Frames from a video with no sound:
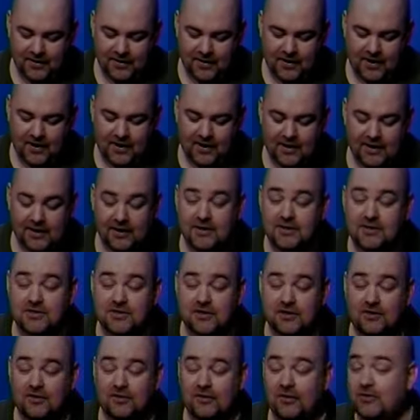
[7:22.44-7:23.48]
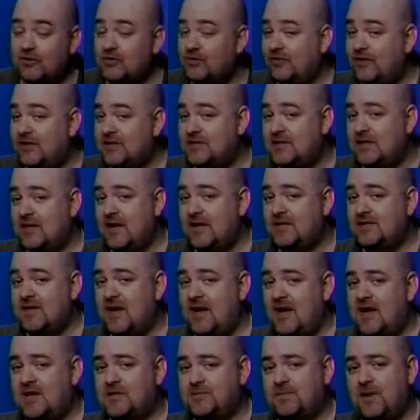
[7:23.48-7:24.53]
Uh, in addition to all those events, the
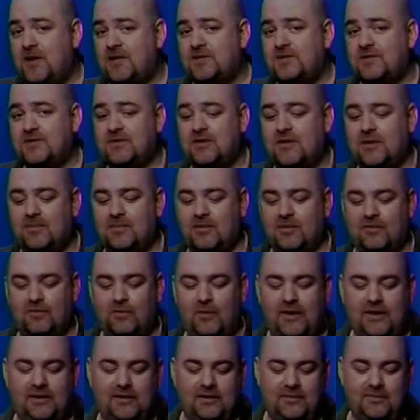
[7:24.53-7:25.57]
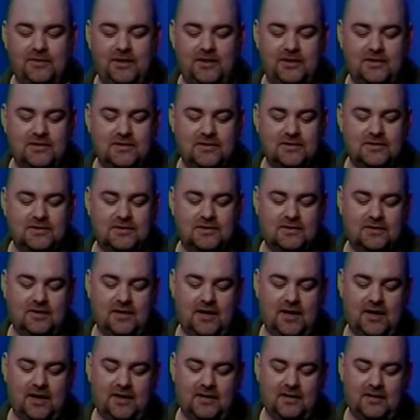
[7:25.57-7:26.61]
ACA sponsors a number of weekly meetings and,
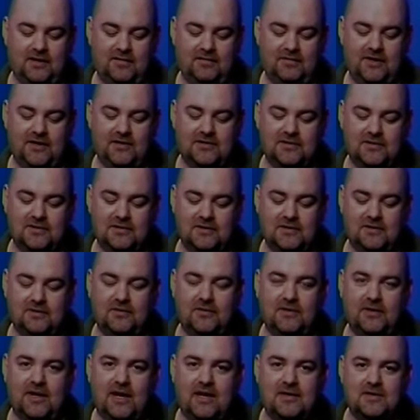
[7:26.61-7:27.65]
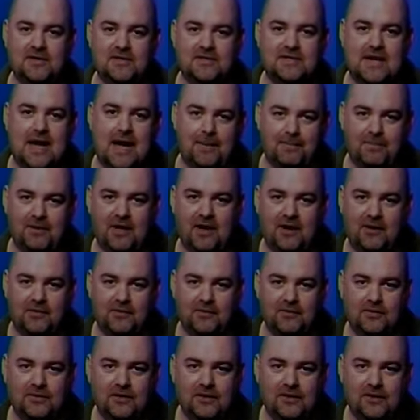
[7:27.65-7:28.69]
and events, including Atheist Happy
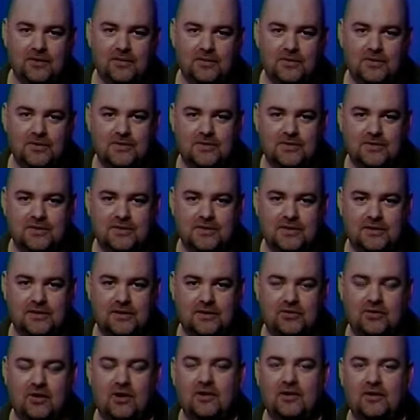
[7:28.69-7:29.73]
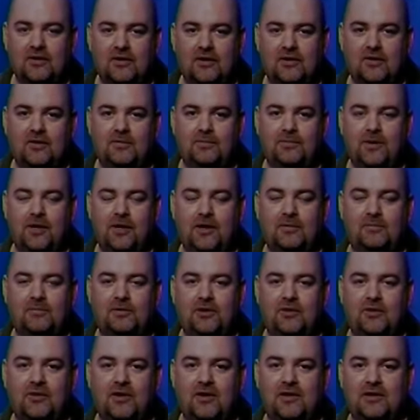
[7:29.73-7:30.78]
Hour, which is at the Dog and Duck Pub
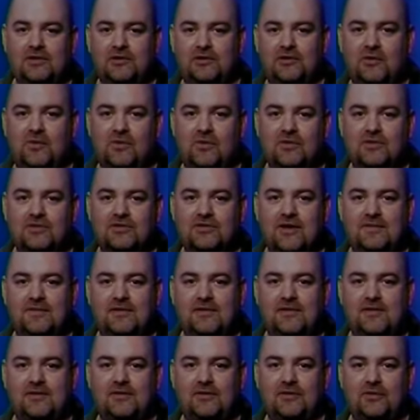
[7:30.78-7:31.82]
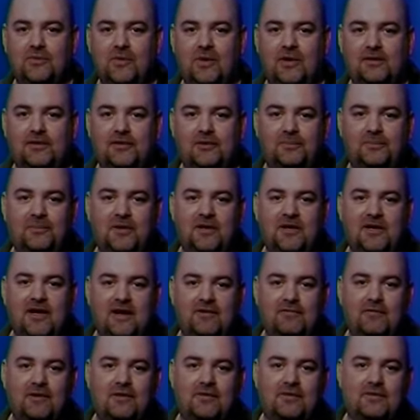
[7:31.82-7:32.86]
located at the corner of 17th and Guadalupe
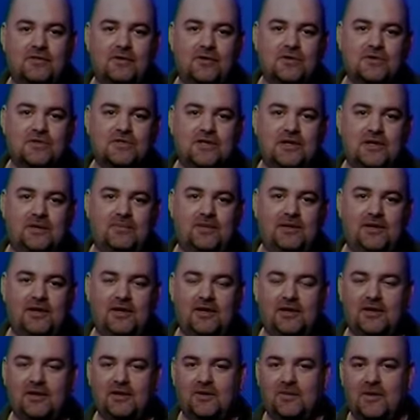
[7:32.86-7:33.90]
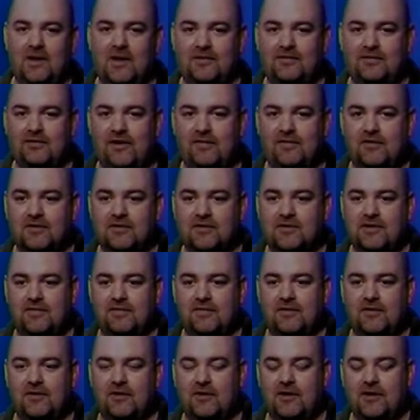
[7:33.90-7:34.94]
every Thursday beginning at around 7 or
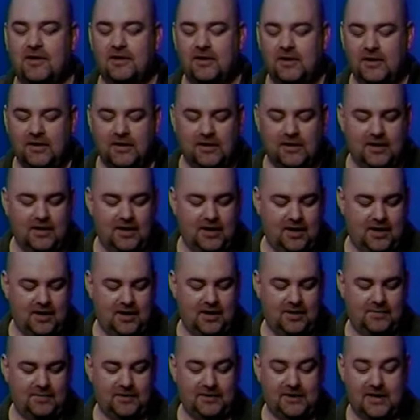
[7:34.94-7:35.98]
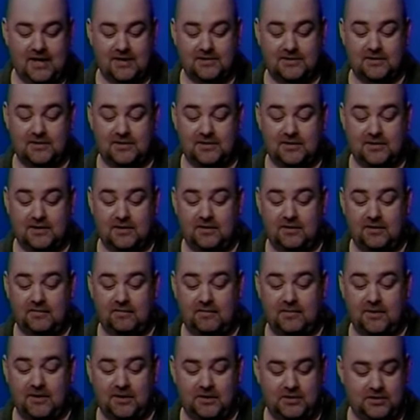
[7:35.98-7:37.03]
7.30 um, and lasting until
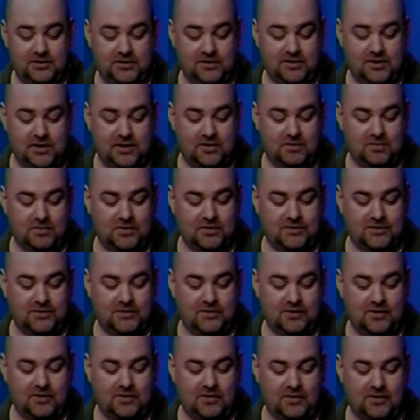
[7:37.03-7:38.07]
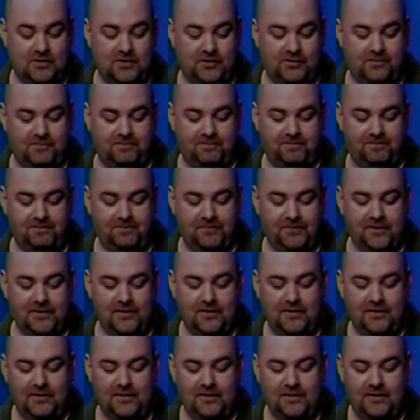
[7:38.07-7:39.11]
everybody just kind of wants to go on home.
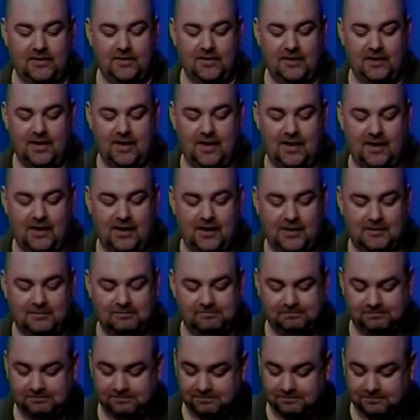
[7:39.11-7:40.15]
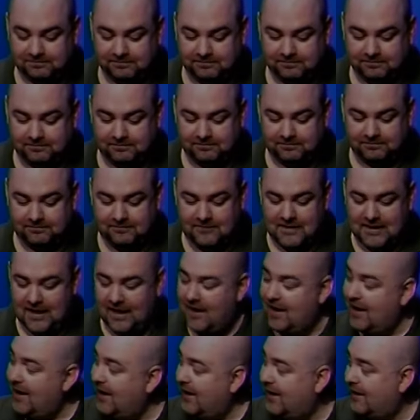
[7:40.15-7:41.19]
Um,
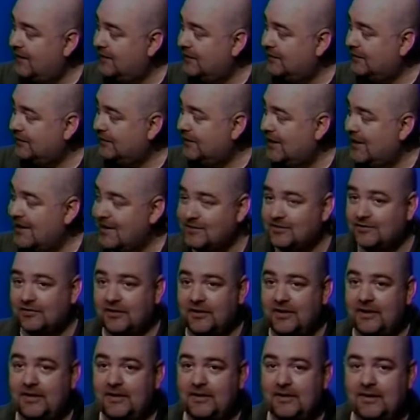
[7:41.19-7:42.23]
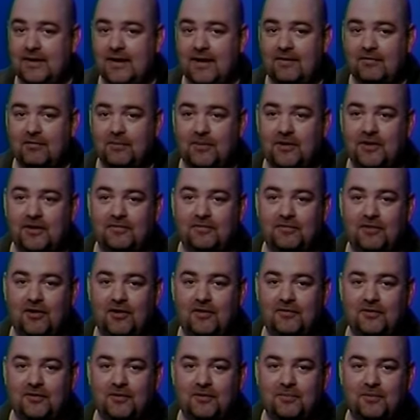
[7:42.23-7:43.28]
and lastly, everybody
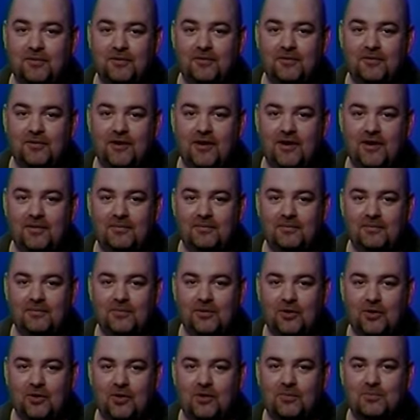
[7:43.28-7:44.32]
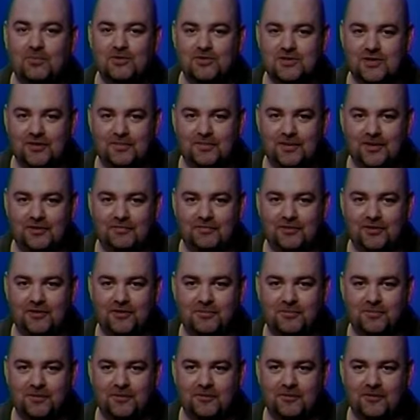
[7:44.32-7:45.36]
involved in the program, or almost everybody involved in
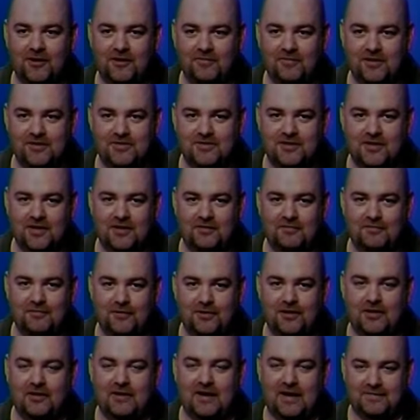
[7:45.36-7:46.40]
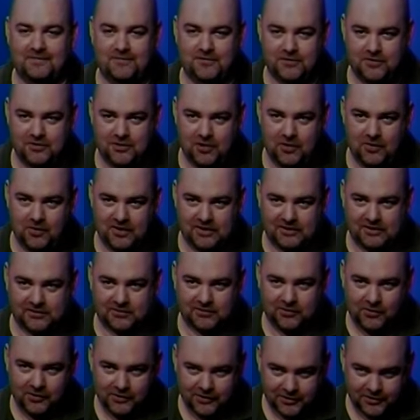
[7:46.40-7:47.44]
the program, gets together for dinner after the show at El
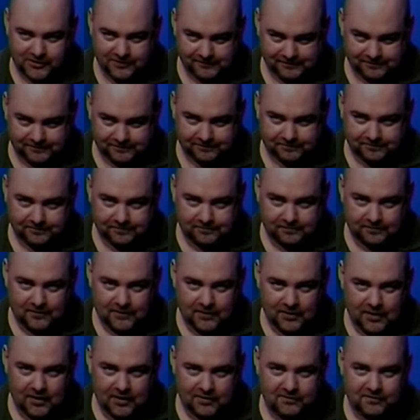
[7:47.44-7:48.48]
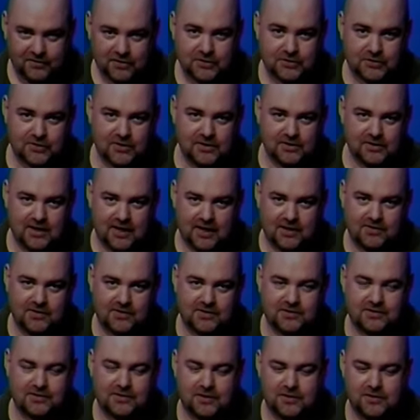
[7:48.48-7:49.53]
Arroyo on Fifth Street. The
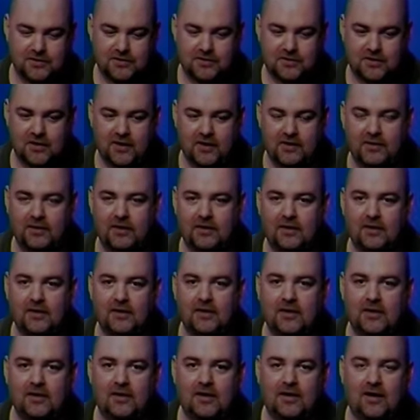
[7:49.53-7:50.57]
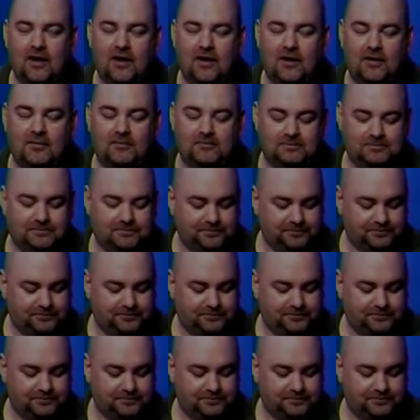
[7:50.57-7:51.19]
address is on your screen. Um,